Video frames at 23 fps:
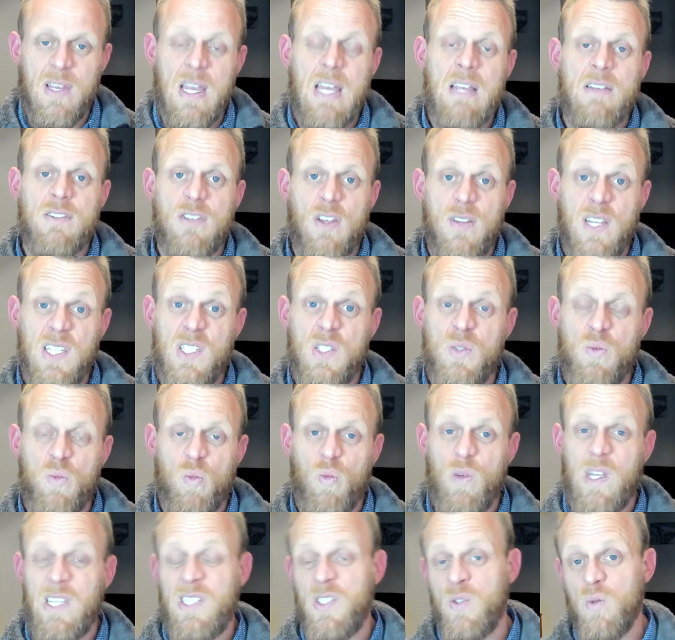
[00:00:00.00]
So this is,
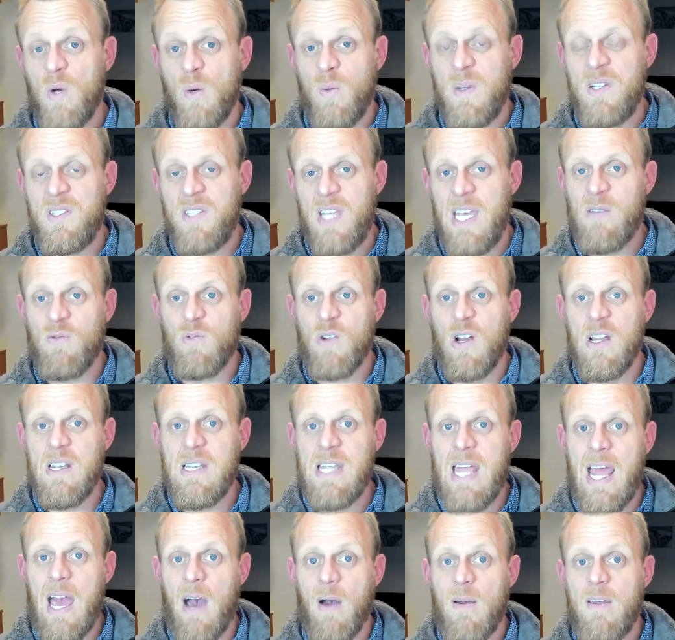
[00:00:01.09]
this is what we're seeing right
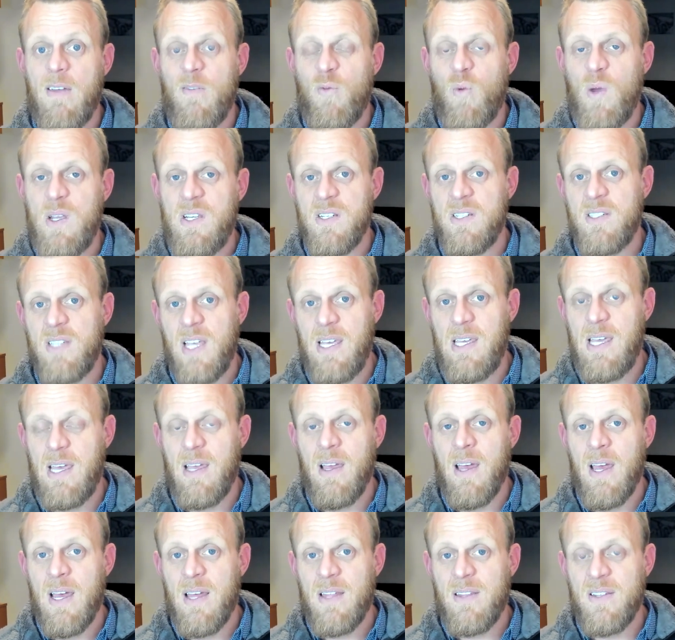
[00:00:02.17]
now. If we just see
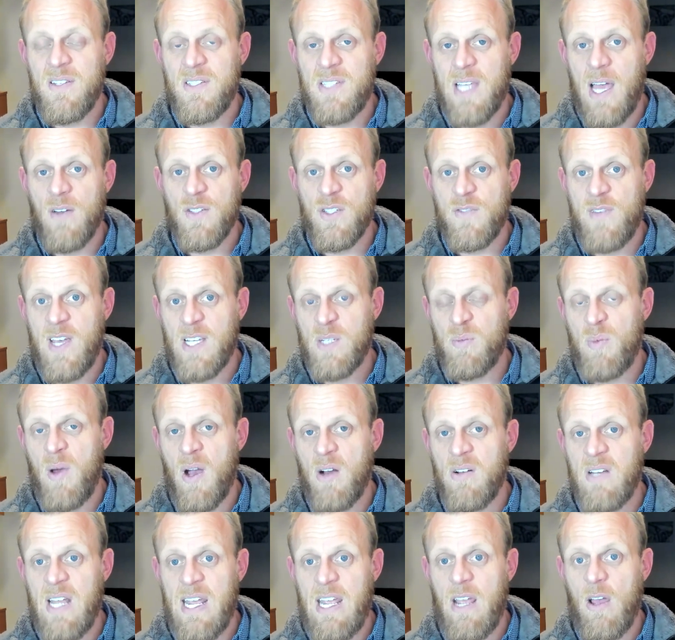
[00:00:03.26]
the sales of Xpeng
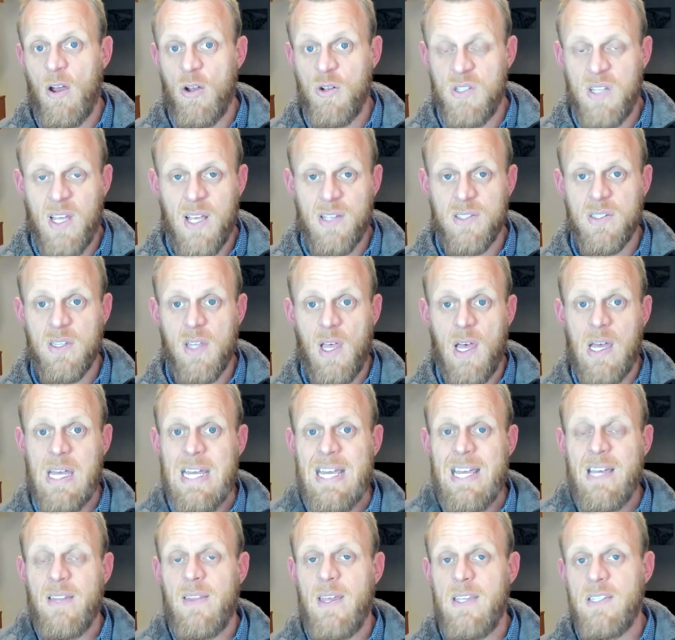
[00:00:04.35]
NIO, Tesla,
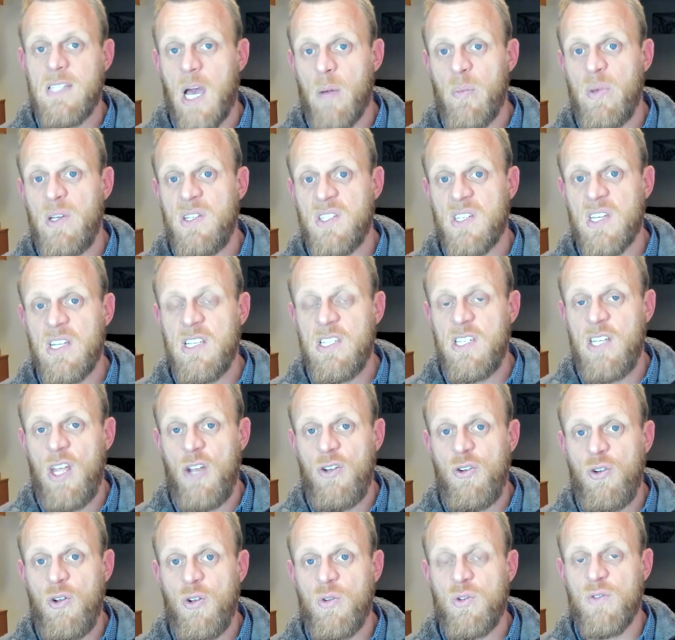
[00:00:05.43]
these companies
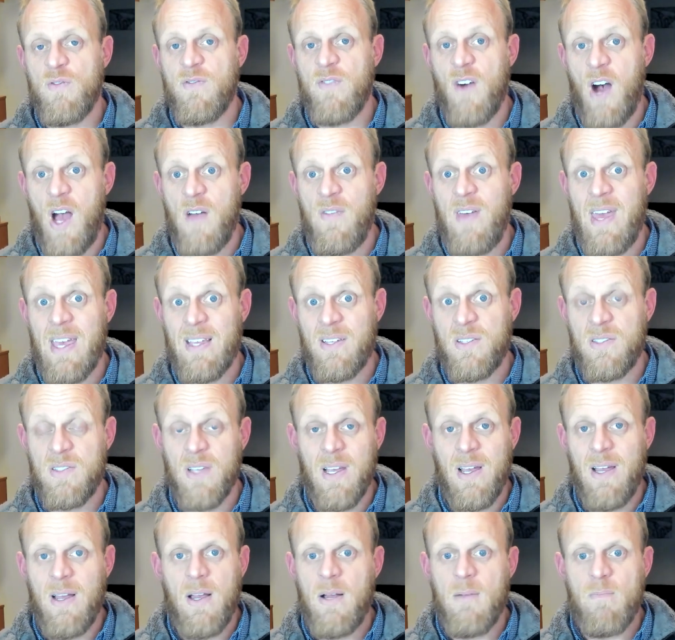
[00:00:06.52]
continue to 5x,
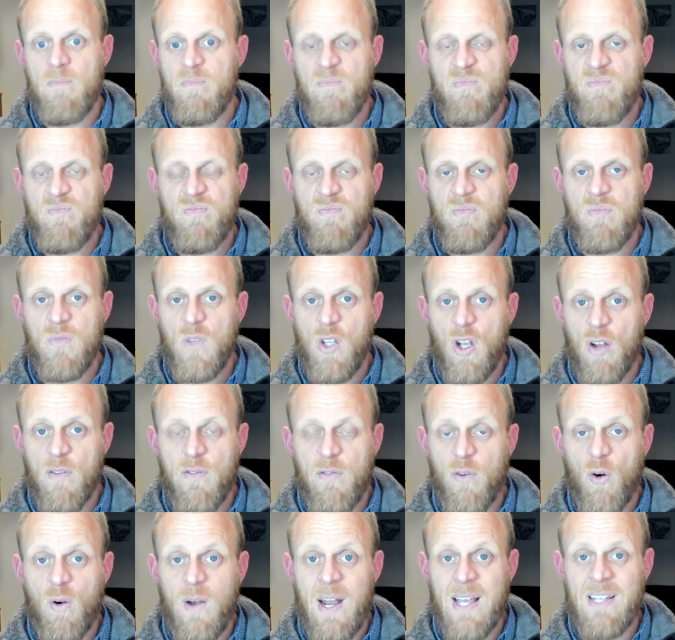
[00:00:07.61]

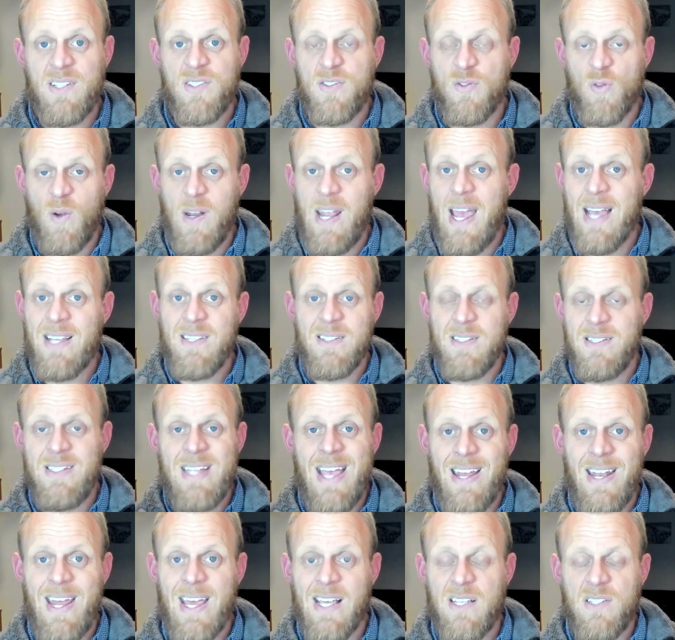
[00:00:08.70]
4x, 3x,
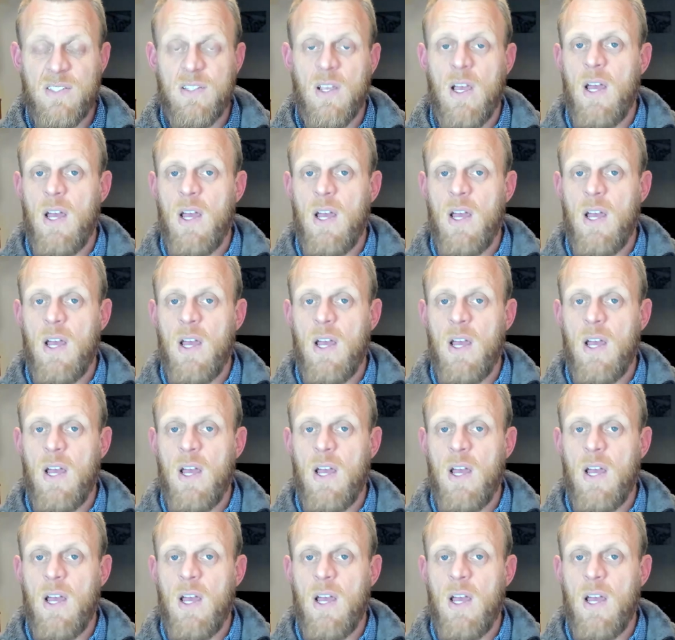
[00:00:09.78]
10x.